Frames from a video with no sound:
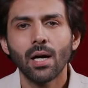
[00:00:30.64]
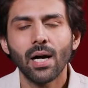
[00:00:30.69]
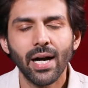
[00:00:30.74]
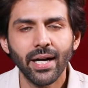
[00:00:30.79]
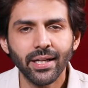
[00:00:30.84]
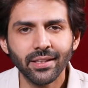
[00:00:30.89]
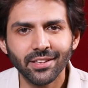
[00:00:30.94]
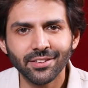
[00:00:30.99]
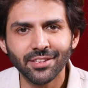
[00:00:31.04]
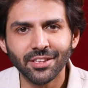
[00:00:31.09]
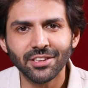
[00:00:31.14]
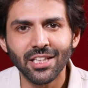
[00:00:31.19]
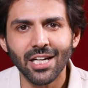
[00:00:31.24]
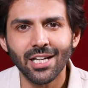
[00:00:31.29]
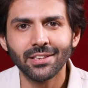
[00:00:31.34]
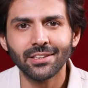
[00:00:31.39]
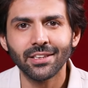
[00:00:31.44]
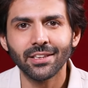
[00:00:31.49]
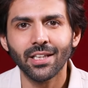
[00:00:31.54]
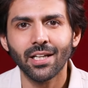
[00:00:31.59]
Hi, this is
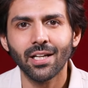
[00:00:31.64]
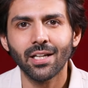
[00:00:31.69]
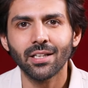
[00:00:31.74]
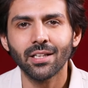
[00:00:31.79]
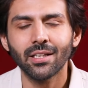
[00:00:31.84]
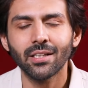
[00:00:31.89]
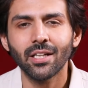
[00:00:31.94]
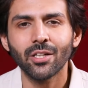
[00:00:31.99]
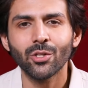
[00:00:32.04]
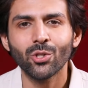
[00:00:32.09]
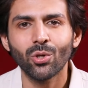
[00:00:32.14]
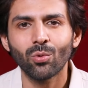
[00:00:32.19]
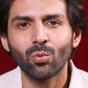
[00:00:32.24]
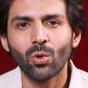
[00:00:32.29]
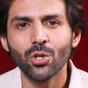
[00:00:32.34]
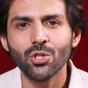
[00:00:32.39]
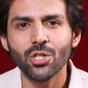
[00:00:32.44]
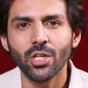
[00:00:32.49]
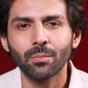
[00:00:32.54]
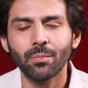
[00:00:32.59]
Kartik Aaryan and you're
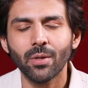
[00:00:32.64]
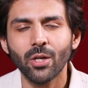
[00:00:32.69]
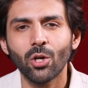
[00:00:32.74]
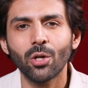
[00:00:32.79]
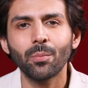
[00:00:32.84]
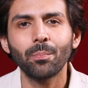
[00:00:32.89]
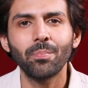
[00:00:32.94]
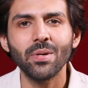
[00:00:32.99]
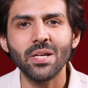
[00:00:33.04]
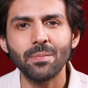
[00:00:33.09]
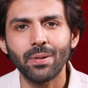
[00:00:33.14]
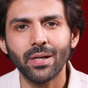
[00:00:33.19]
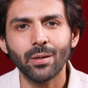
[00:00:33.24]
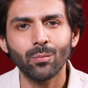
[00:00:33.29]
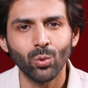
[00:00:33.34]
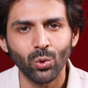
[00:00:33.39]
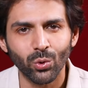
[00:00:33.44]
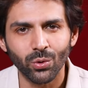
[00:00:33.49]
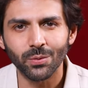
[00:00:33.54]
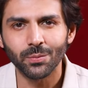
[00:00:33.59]
watching me on
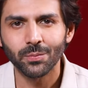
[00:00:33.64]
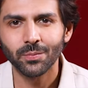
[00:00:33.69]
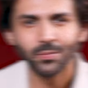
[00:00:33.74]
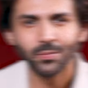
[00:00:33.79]
Peeping Moon.